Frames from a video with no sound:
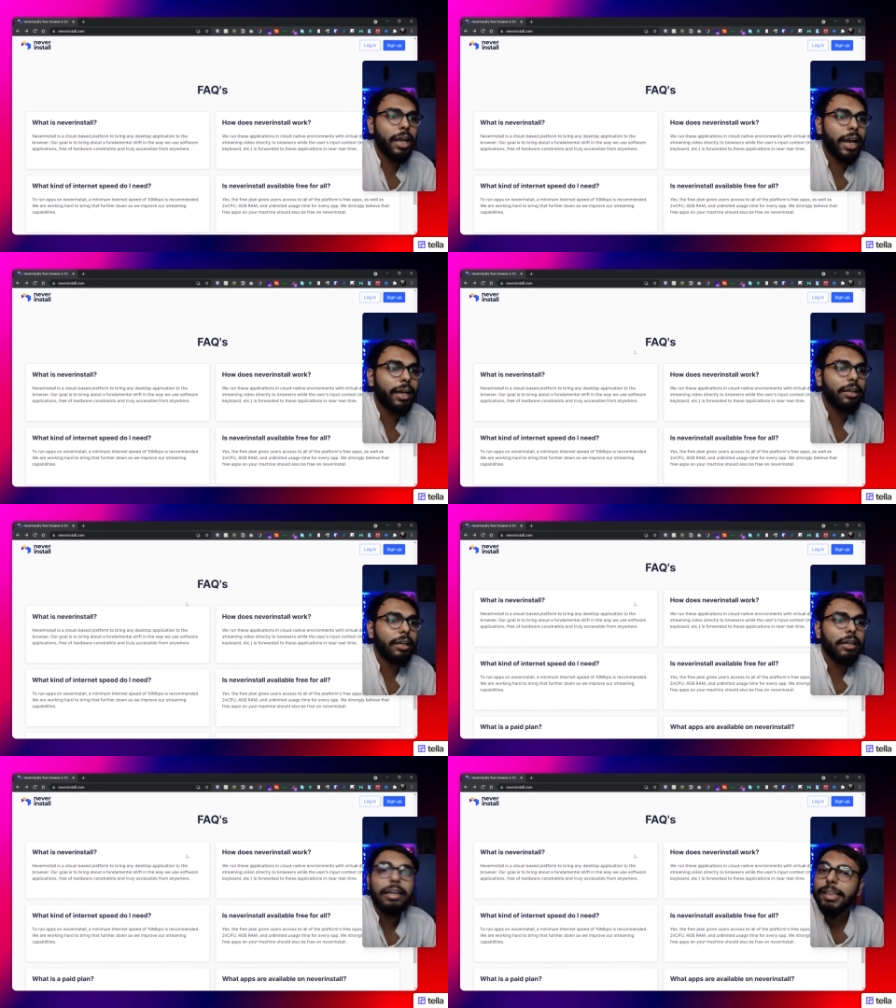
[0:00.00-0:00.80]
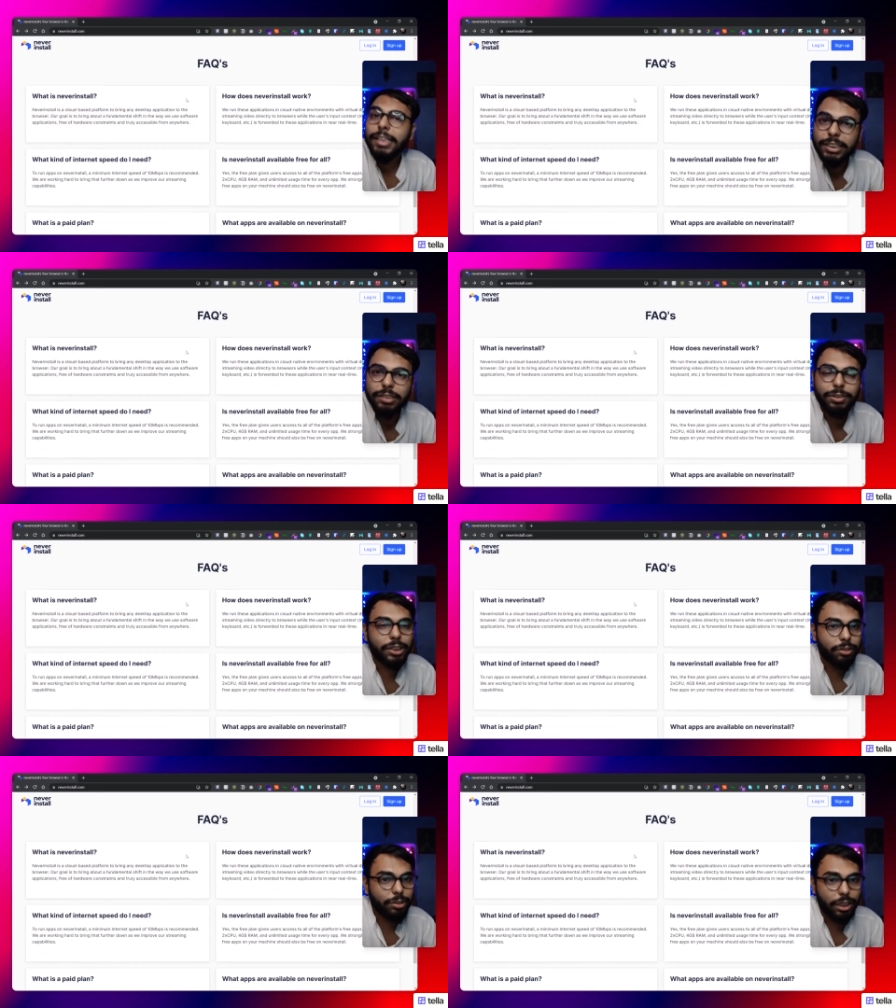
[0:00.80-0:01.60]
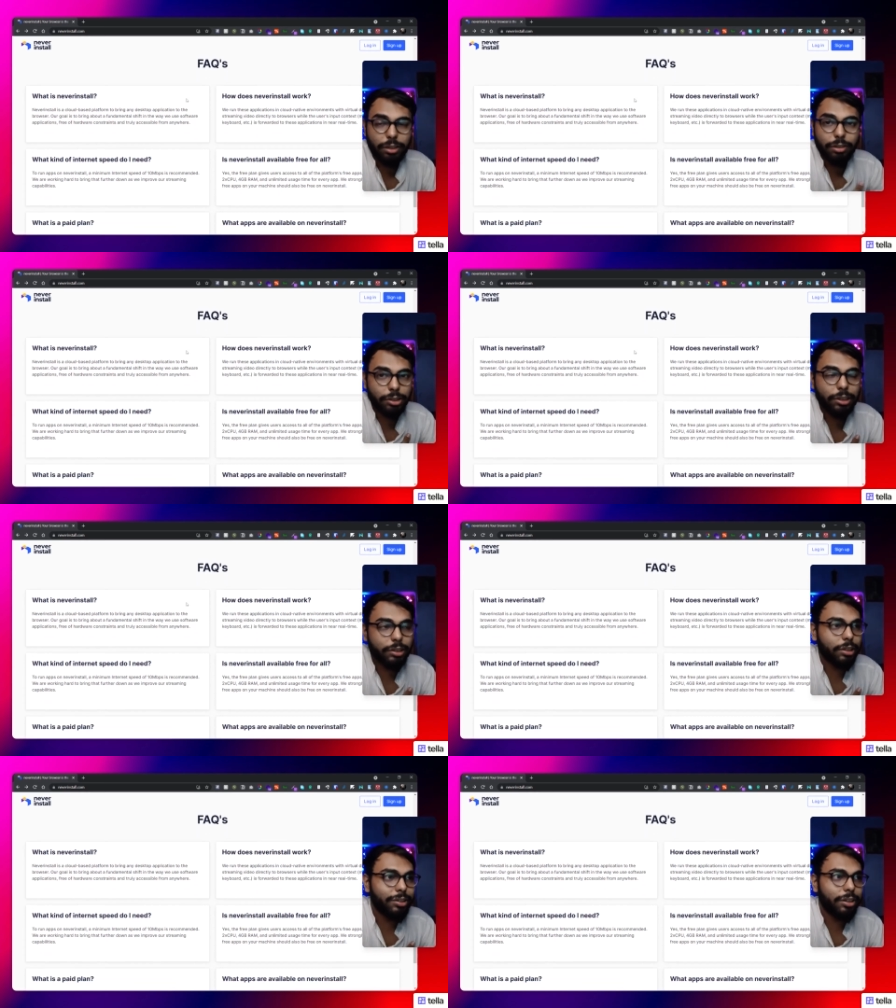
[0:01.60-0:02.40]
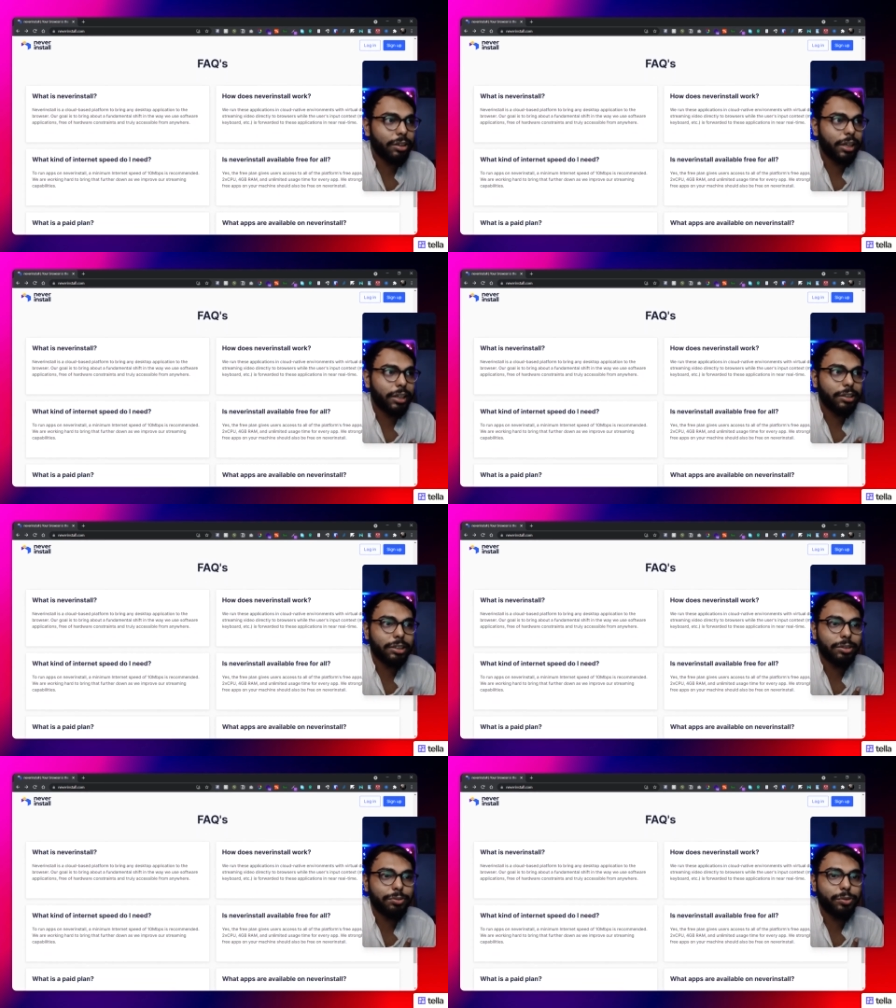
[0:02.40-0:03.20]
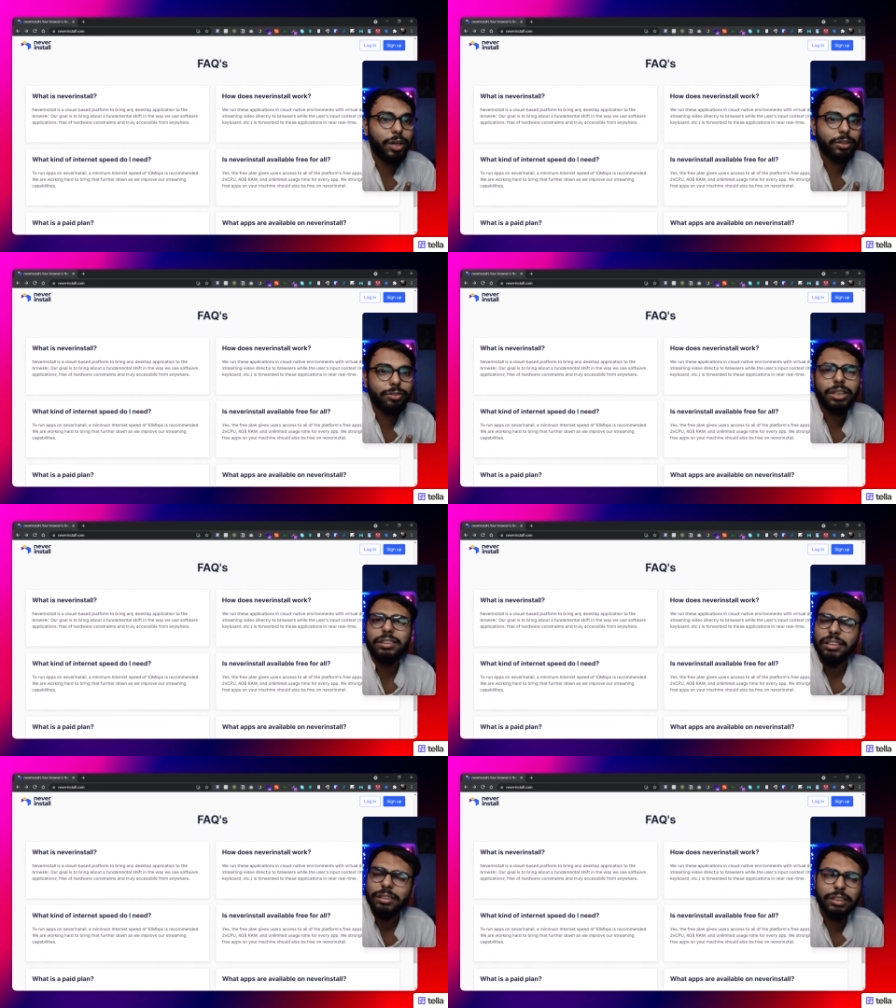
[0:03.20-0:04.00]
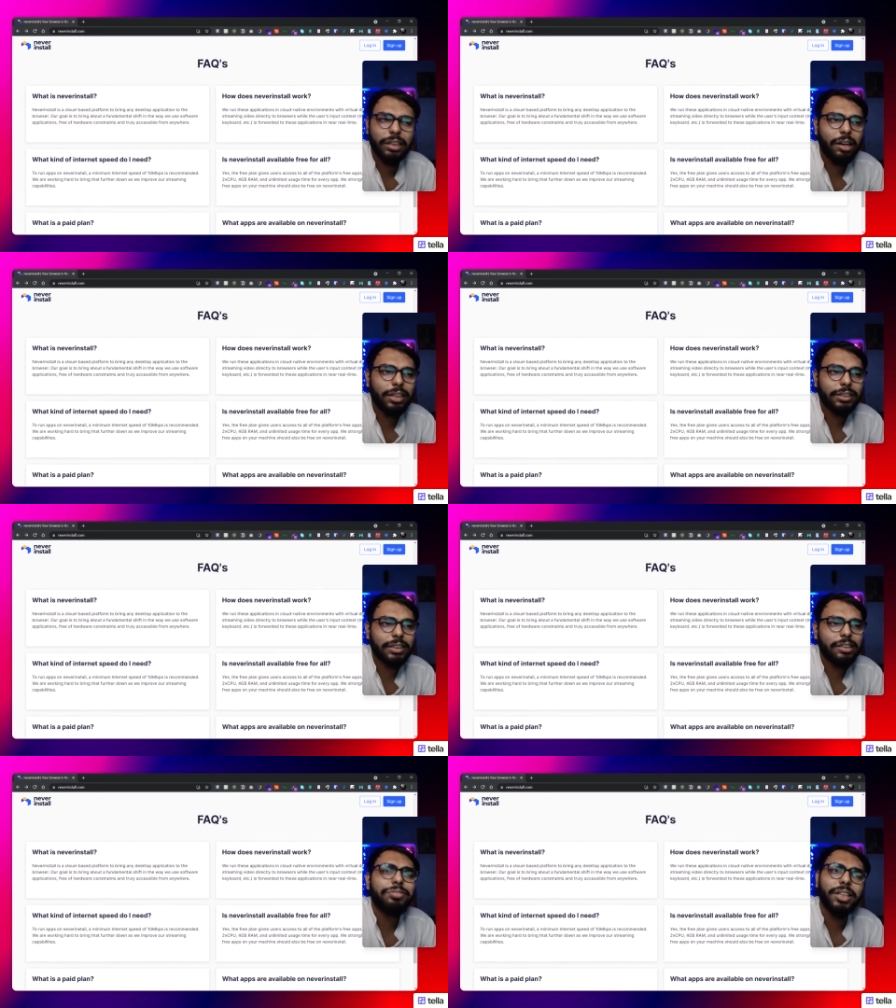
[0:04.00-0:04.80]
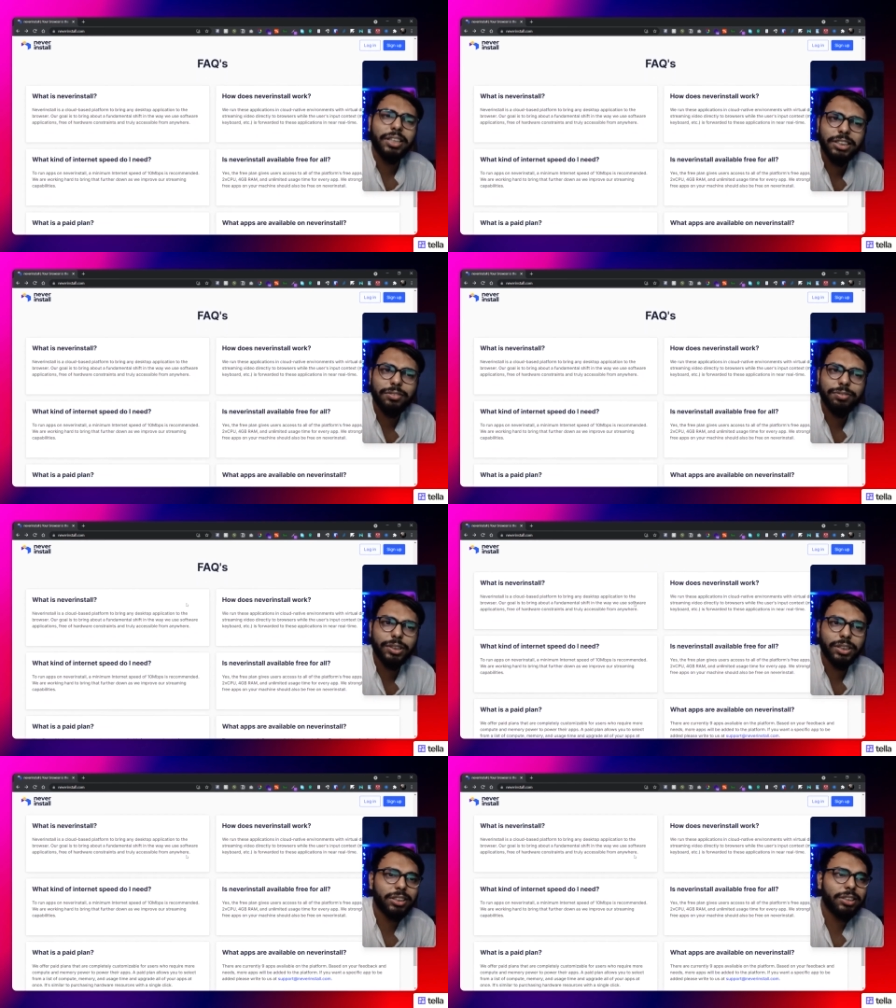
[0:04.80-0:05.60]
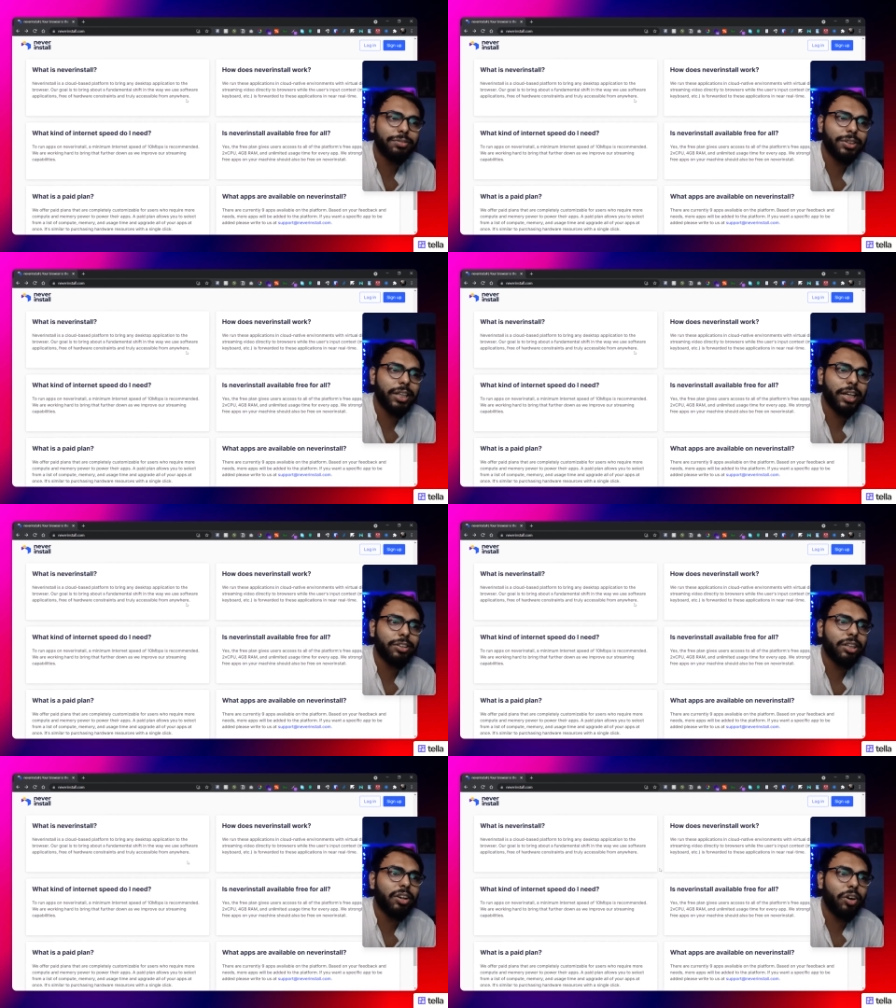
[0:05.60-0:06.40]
And is it free? Yeah, like if you want to ask if is it free, is it free at all?